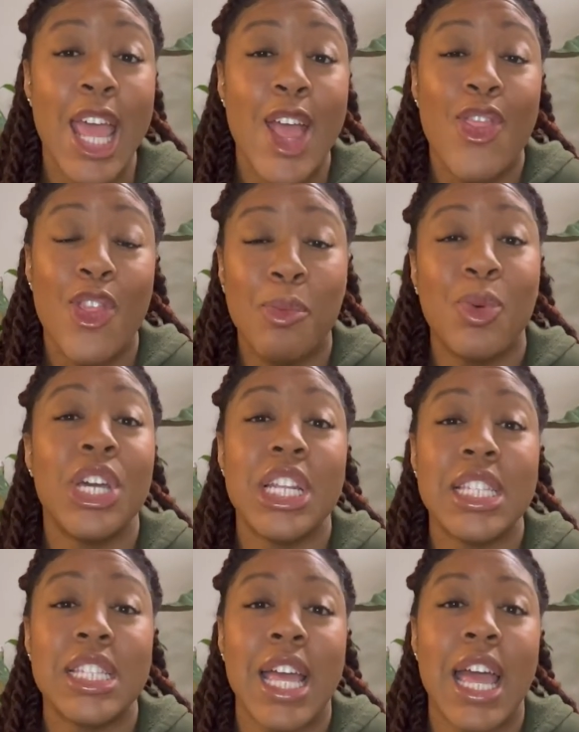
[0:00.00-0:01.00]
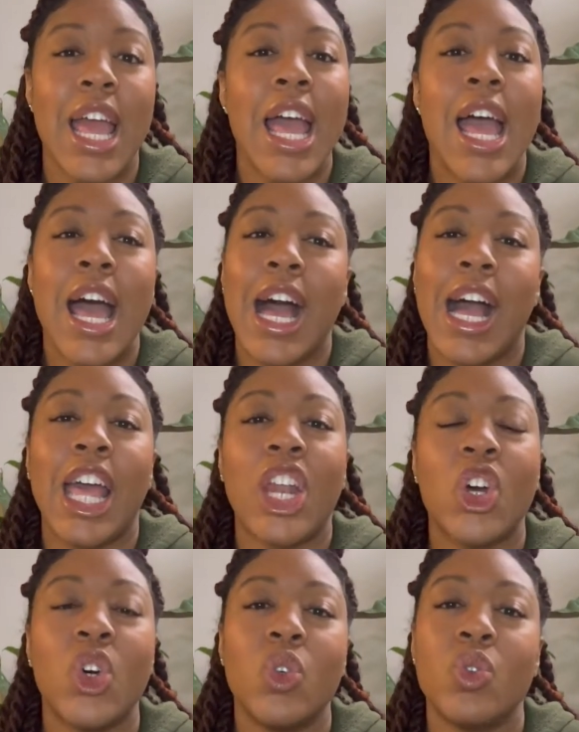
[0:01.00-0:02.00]
the point is that I
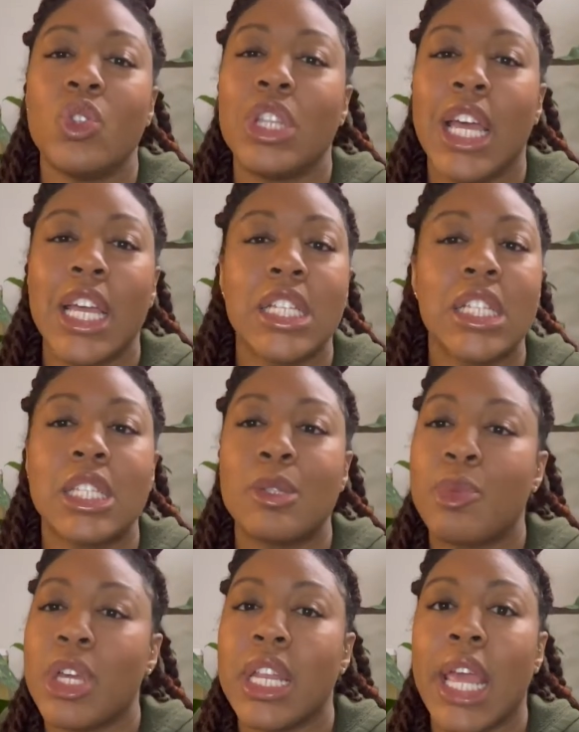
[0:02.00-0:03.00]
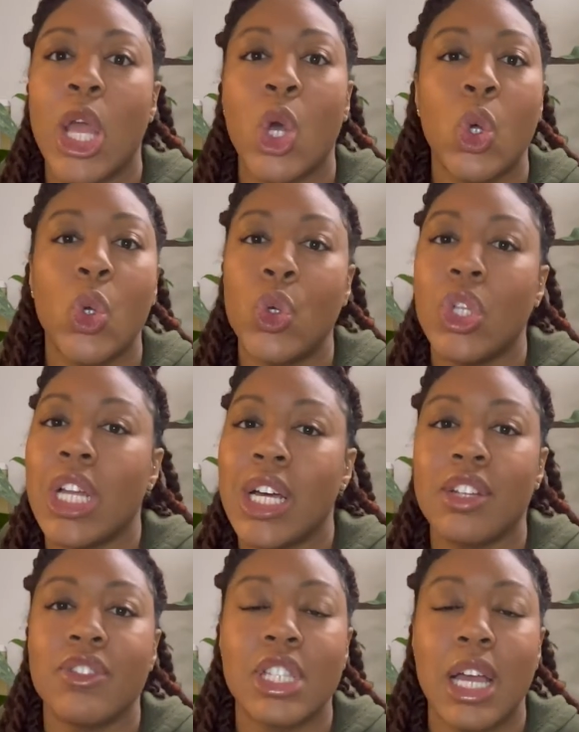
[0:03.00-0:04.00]
don't like to spend a whole lot
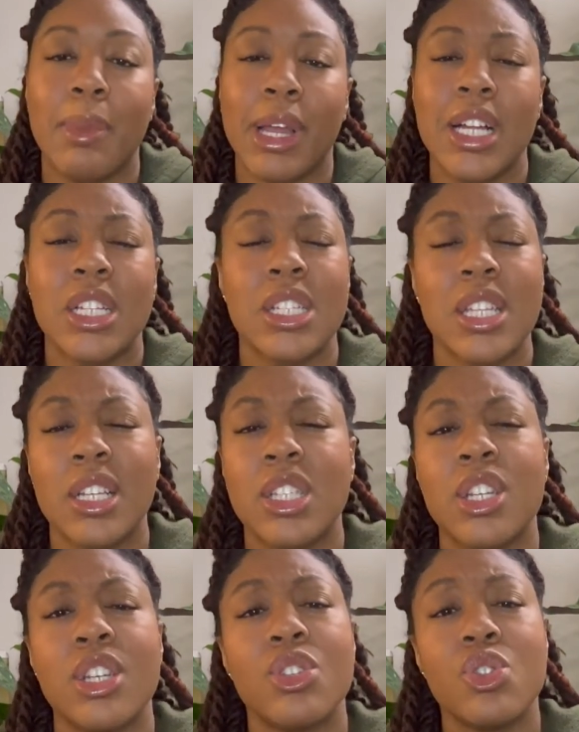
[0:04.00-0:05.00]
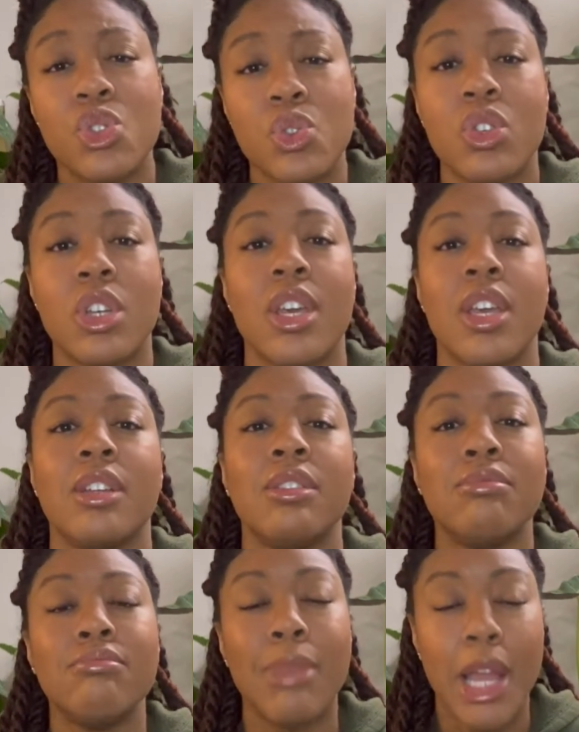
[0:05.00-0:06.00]
of time. I just like to enjoy
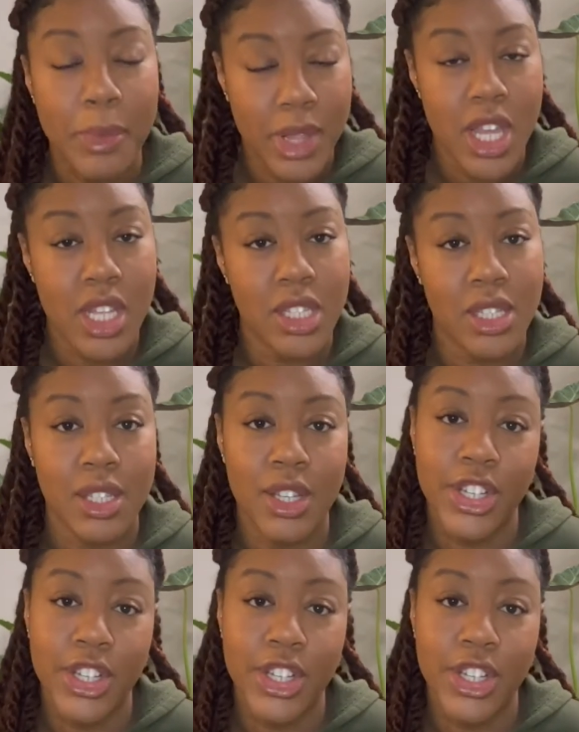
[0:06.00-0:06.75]
my plants.